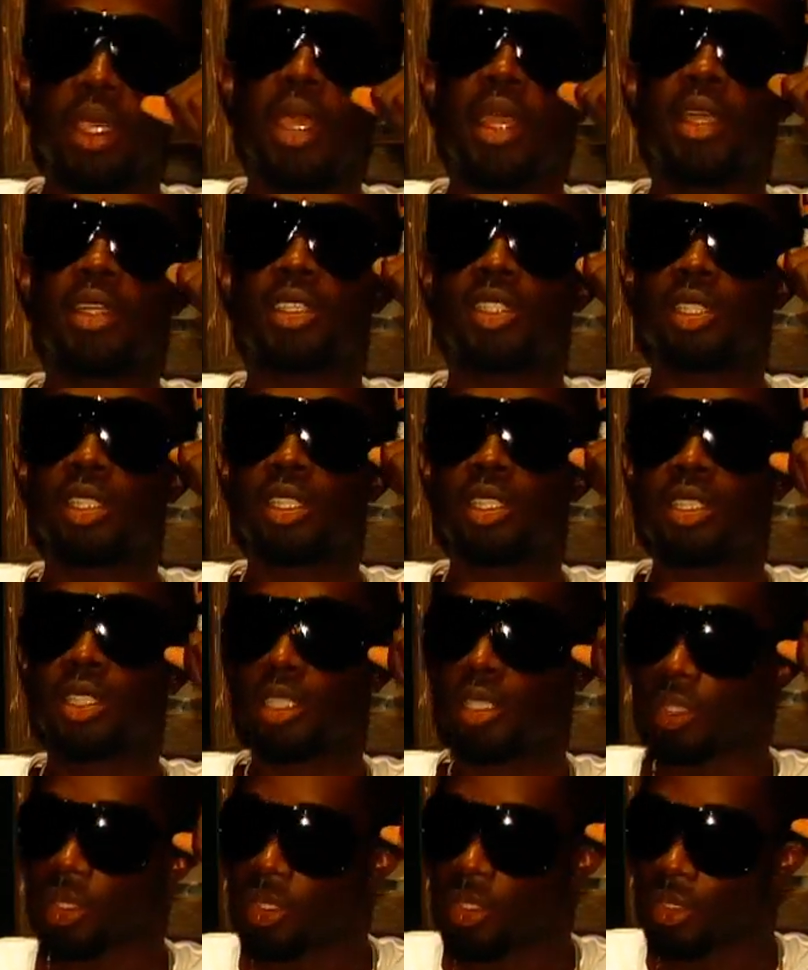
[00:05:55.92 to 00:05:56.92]
Yeah,
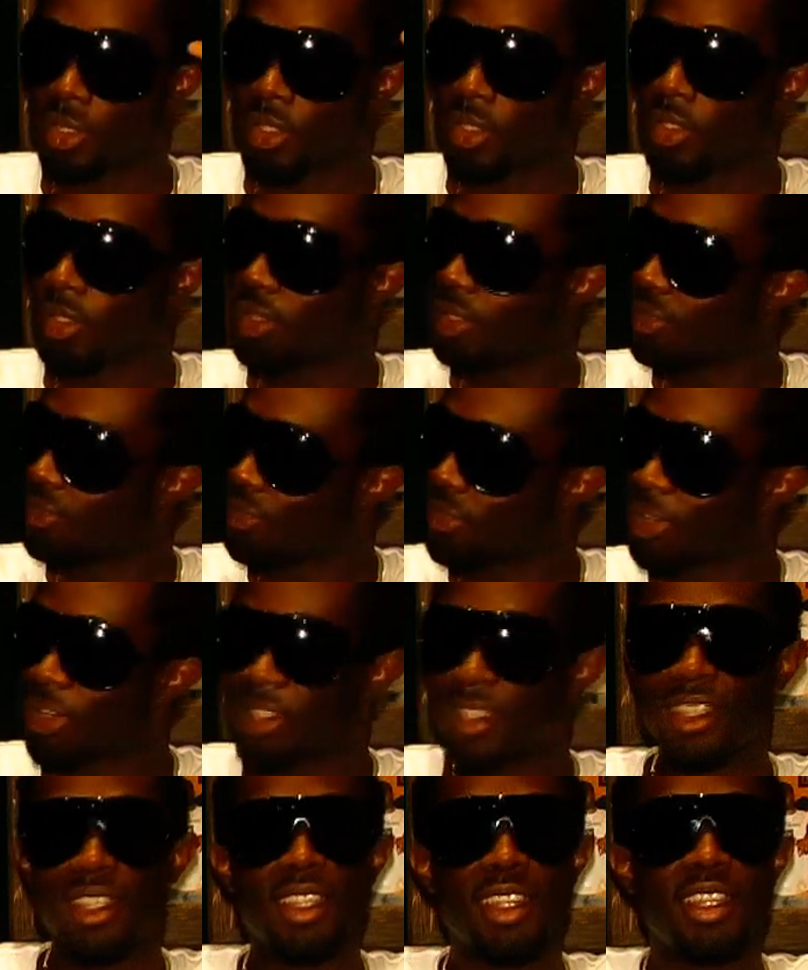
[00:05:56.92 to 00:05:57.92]
she's the
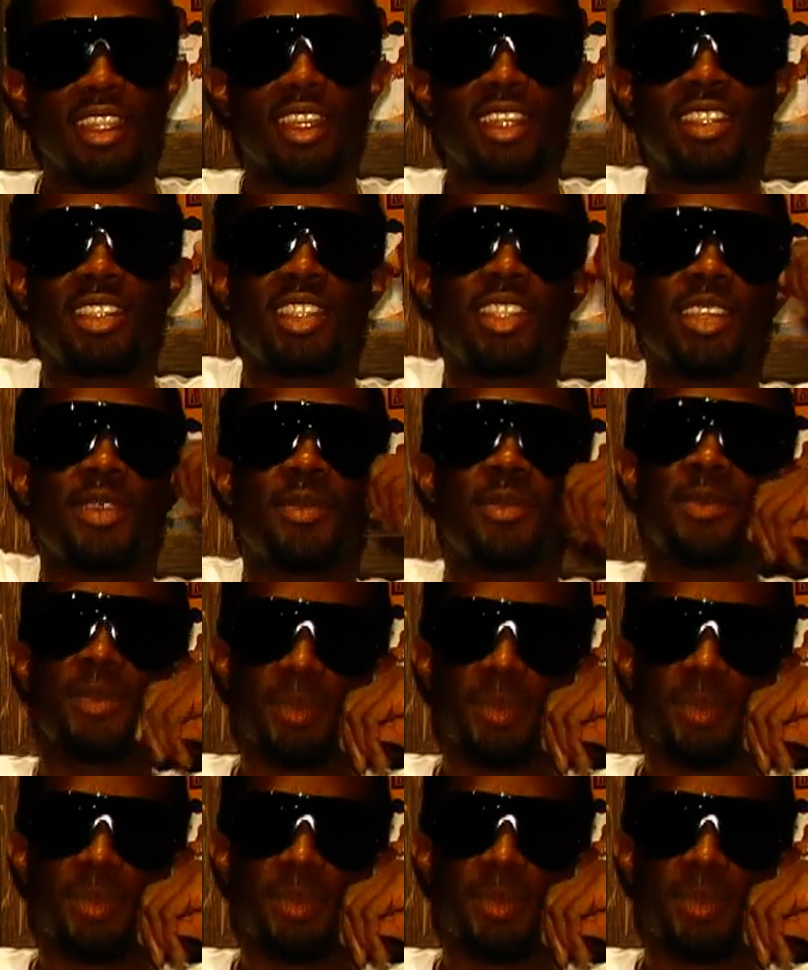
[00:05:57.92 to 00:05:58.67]
first lady of the ship.